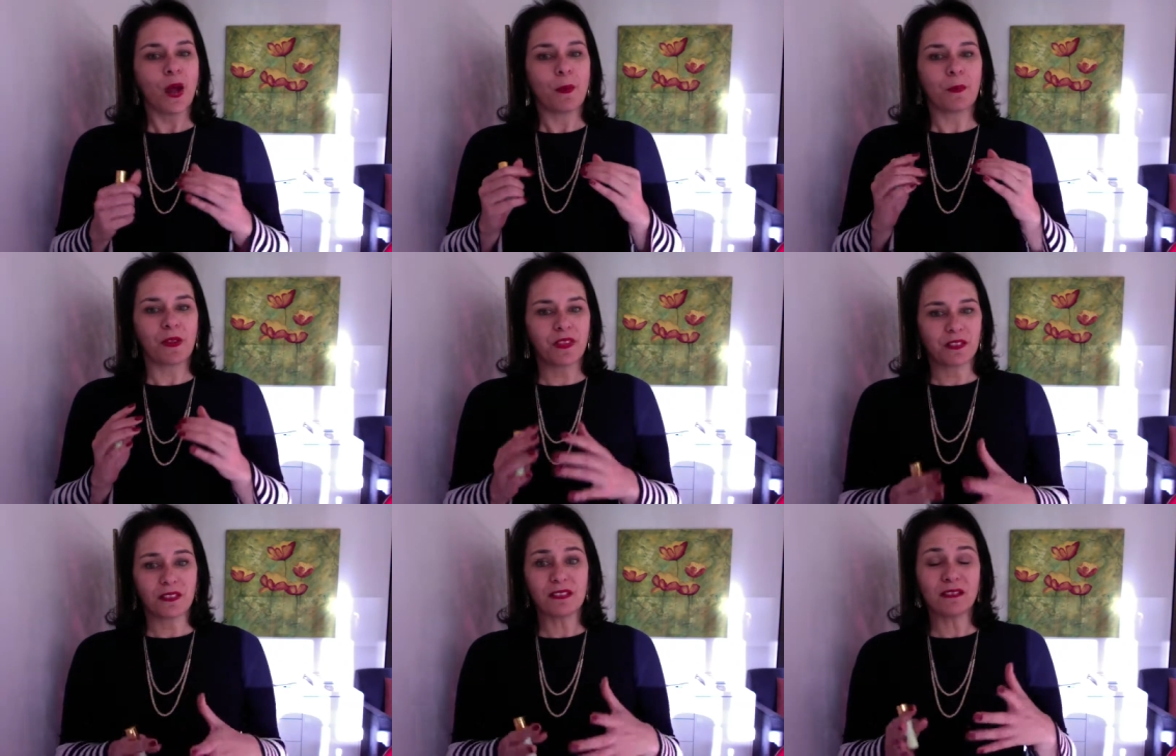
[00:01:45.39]
But
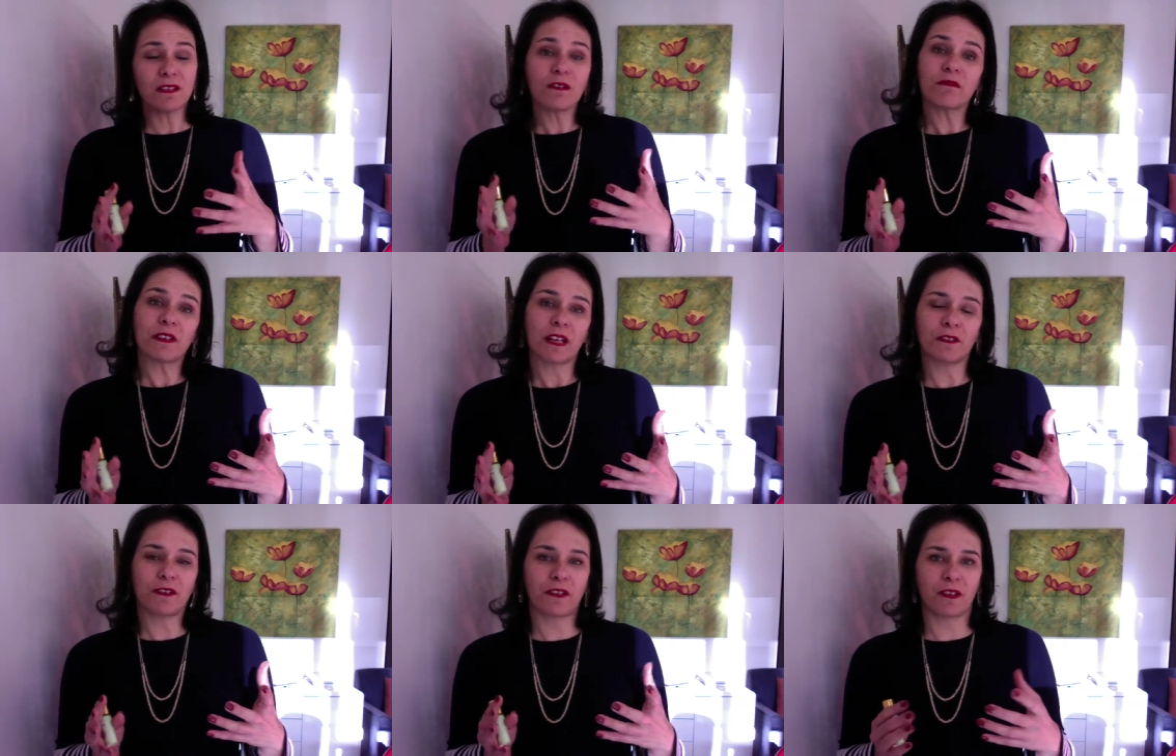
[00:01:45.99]
this is going to
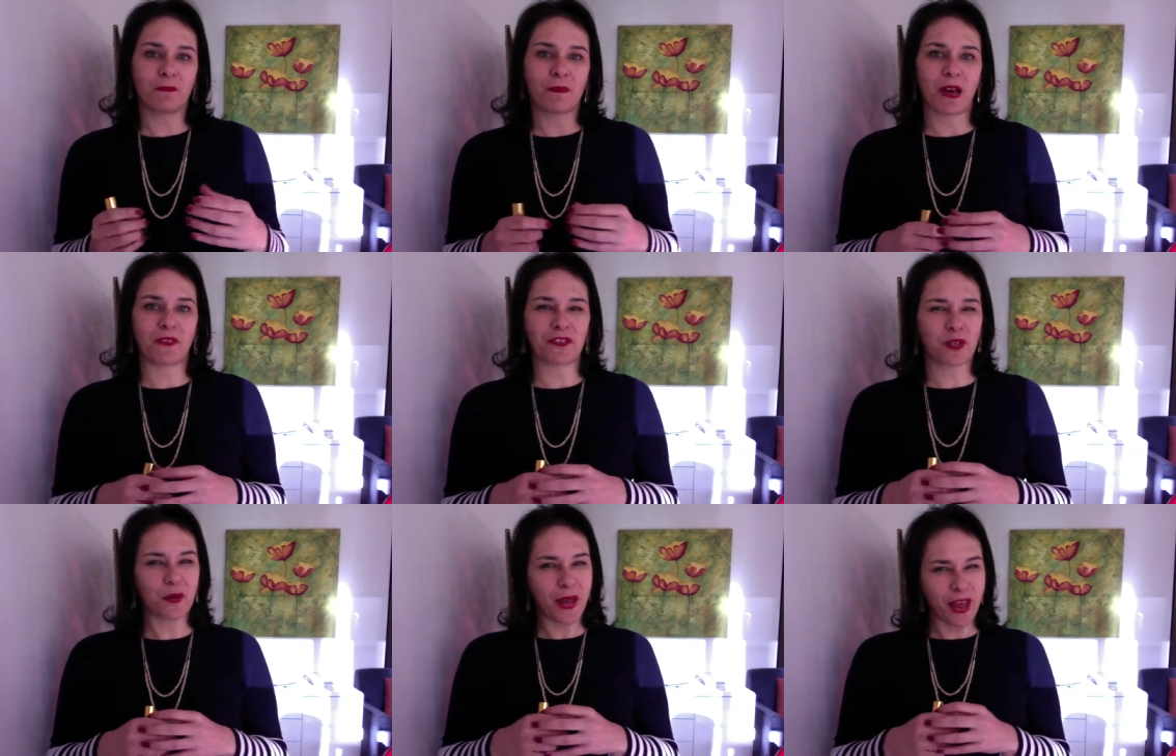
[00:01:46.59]
run for the month.
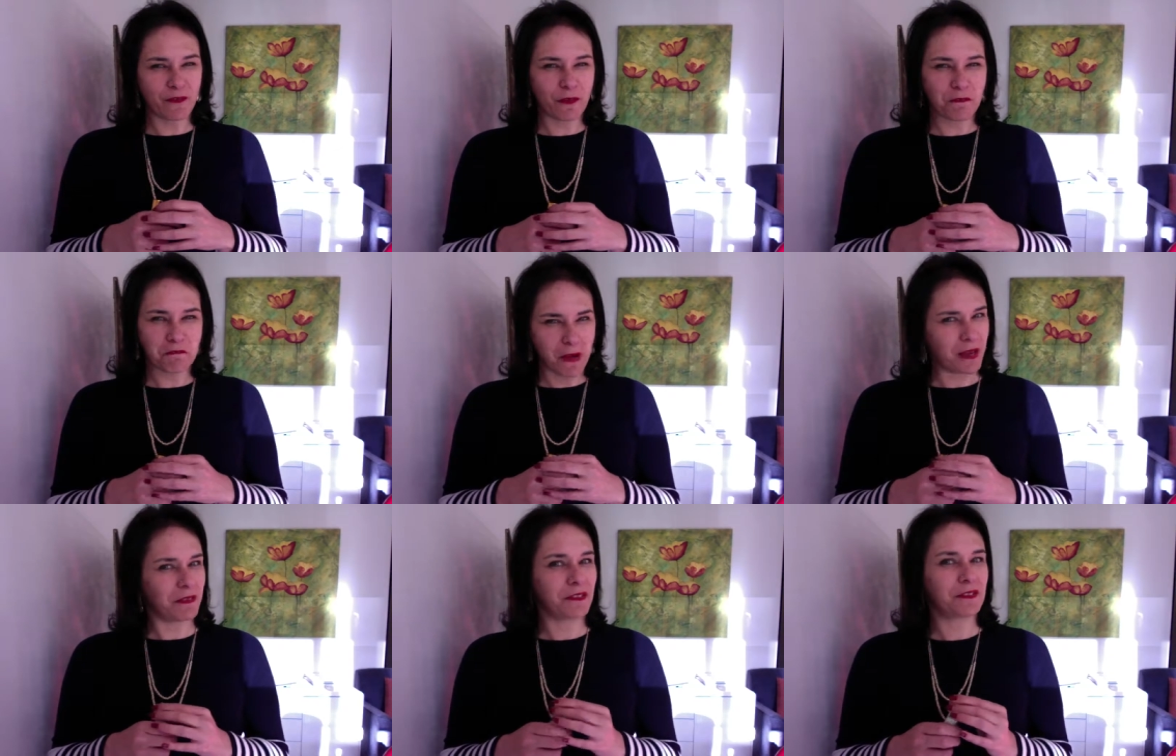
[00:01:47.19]
So you have a
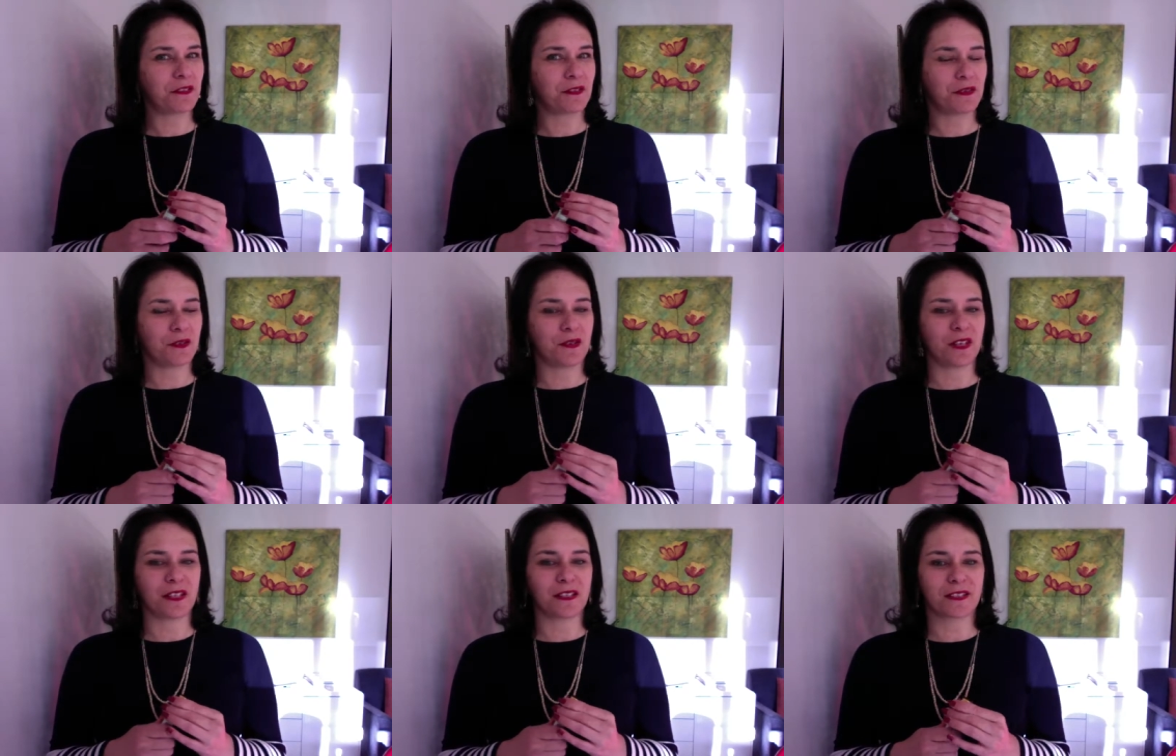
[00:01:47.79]
month to
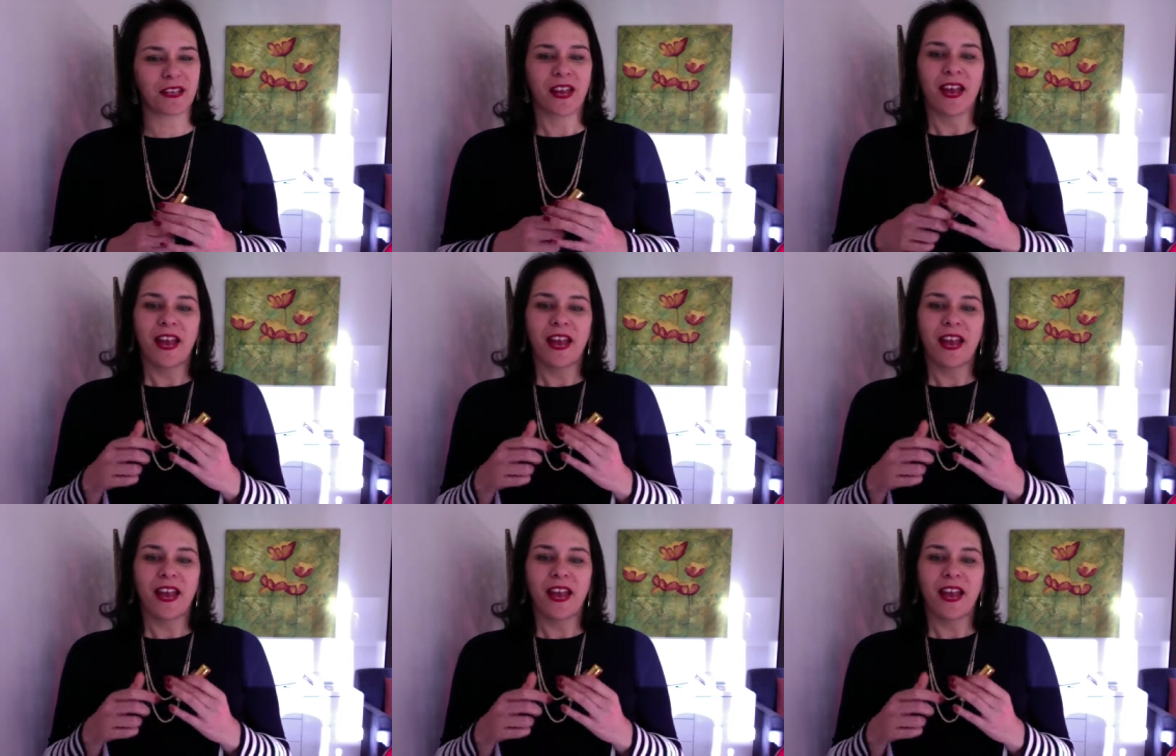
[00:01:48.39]
do this.